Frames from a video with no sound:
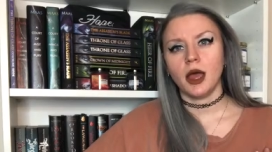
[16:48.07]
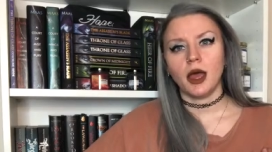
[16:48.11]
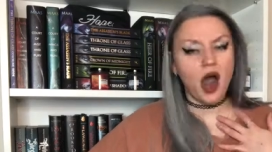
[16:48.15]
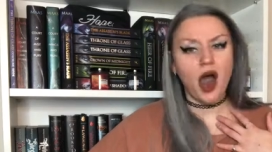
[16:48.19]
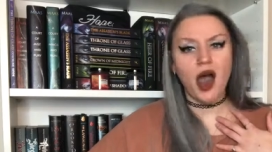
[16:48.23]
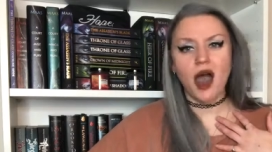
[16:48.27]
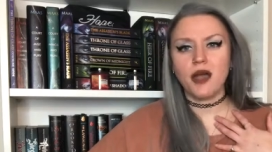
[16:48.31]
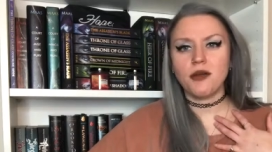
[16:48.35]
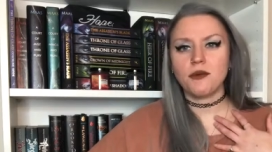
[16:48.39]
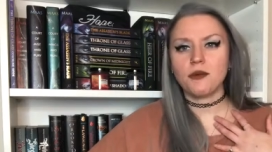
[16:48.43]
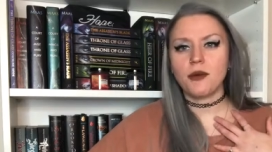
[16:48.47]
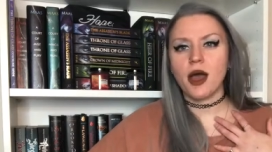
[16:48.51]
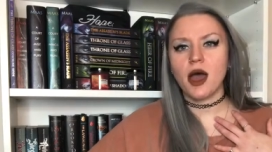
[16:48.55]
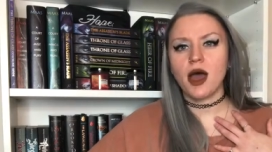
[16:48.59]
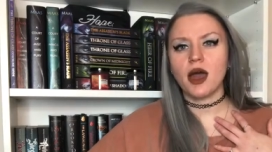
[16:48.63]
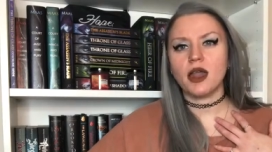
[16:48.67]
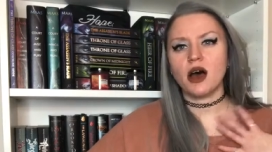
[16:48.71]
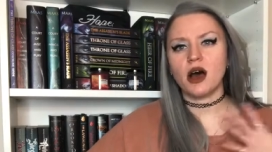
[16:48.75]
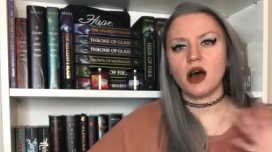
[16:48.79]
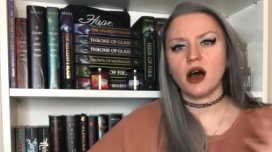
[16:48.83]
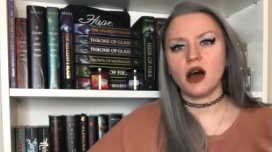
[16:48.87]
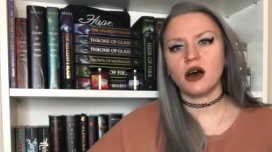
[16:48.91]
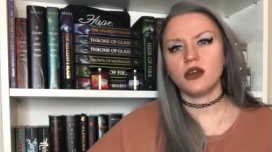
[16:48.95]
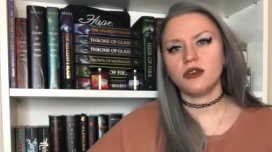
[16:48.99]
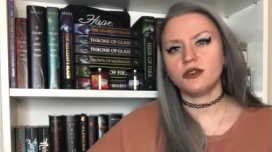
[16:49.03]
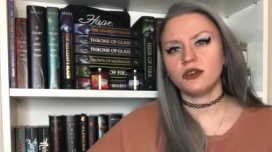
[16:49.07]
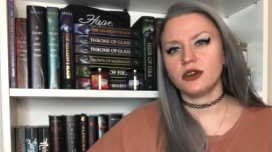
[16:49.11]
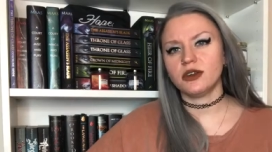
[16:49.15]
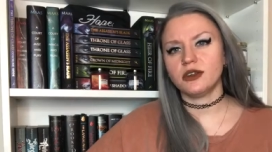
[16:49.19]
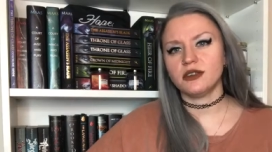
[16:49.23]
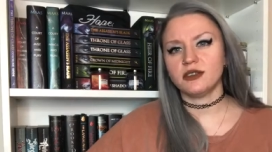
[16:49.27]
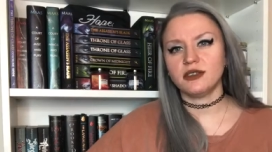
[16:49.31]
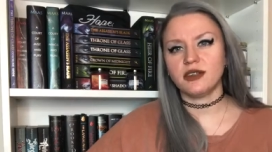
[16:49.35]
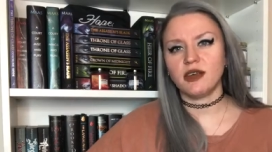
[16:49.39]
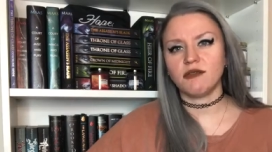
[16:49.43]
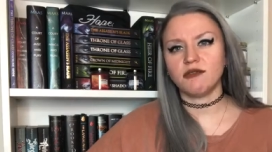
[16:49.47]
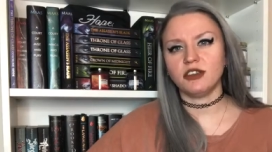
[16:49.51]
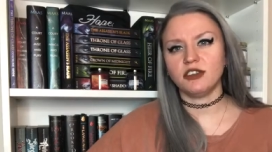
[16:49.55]
I read
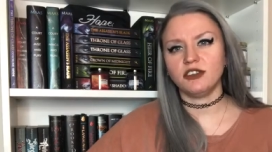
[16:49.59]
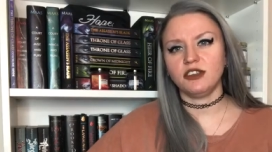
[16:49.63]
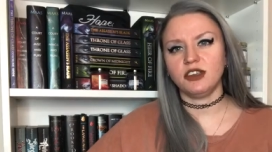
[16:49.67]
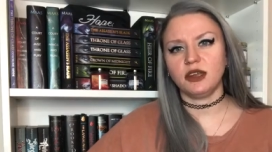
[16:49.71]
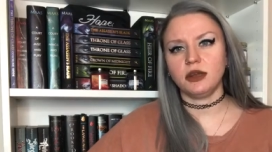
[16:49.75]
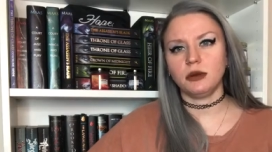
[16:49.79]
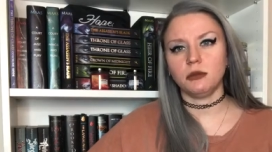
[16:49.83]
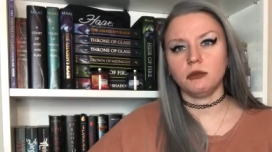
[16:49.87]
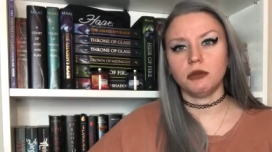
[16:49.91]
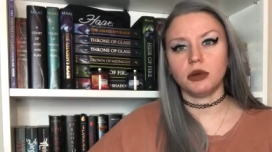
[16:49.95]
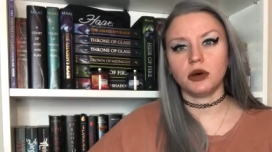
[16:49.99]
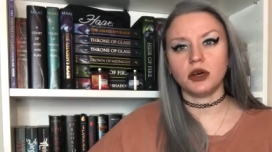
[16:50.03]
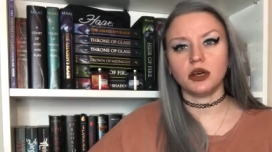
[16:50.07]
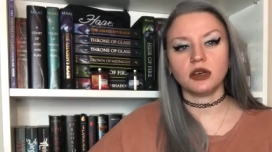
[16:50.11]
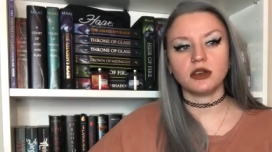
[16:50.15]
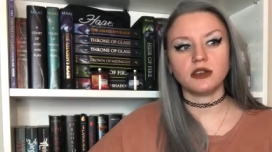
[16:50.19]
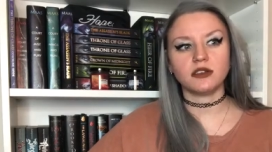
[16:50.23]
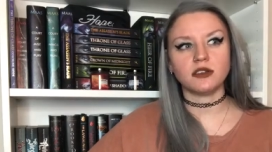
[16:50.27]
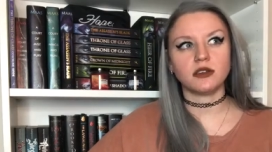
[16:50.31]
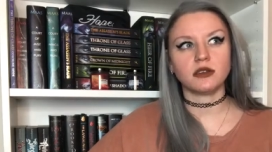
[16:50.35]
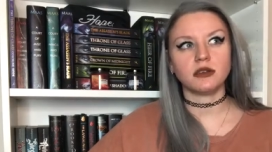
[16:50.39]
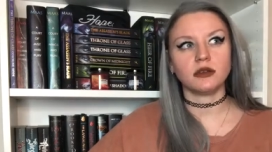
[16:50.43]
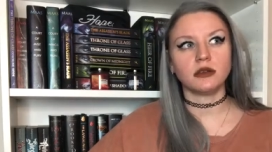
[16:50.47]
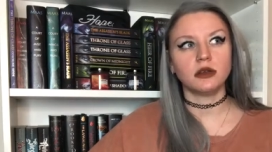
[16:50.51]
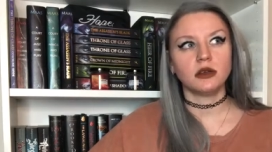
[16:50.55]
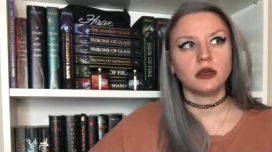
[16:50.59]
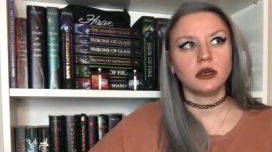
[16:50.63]
117 books,